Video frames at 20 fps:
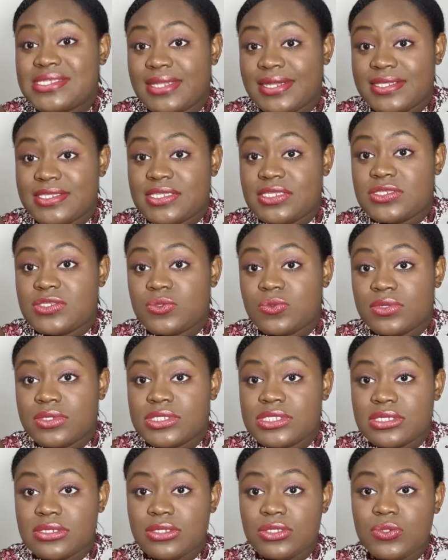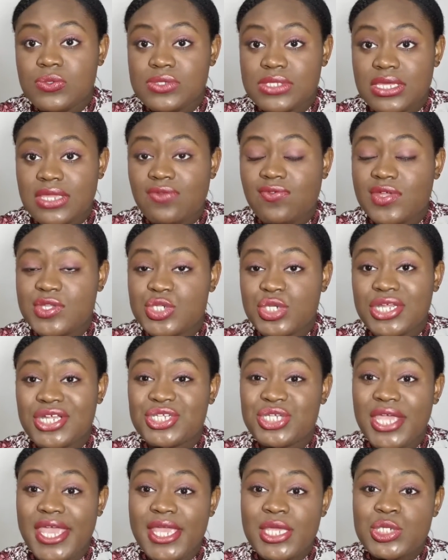that I see students using invention
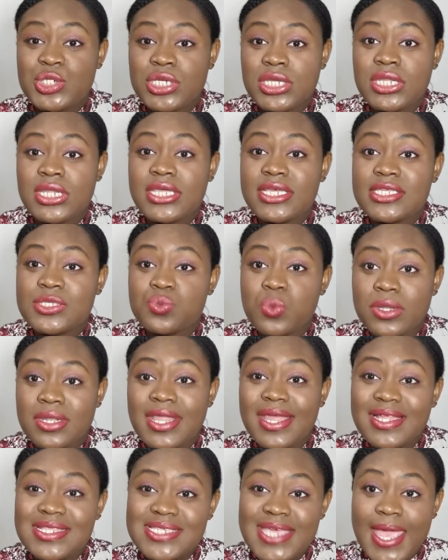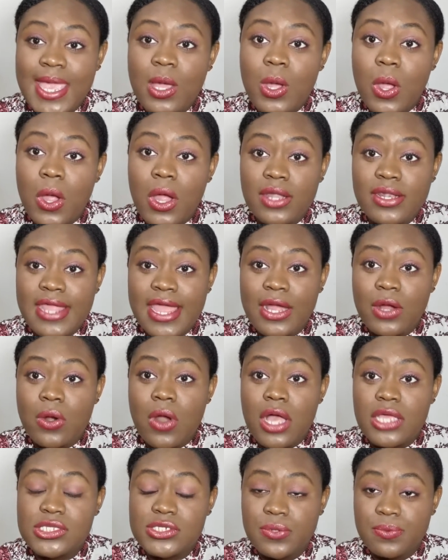education is when they take on that
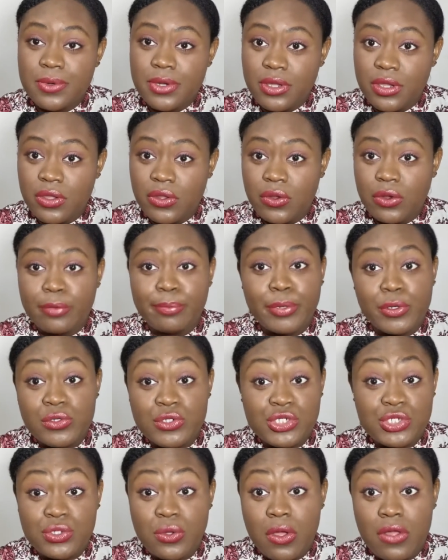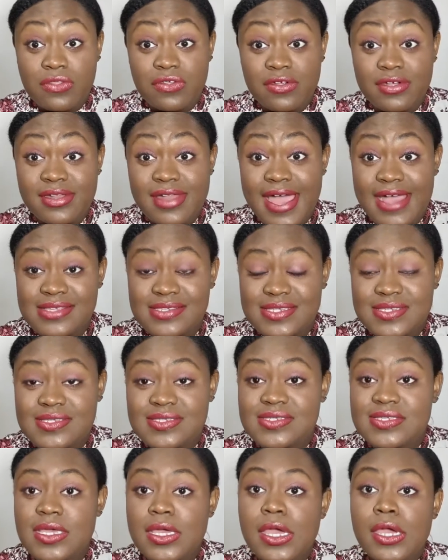cross-curricular approach to all their
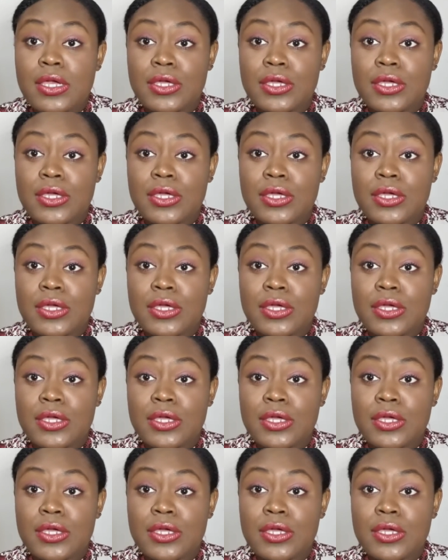classes.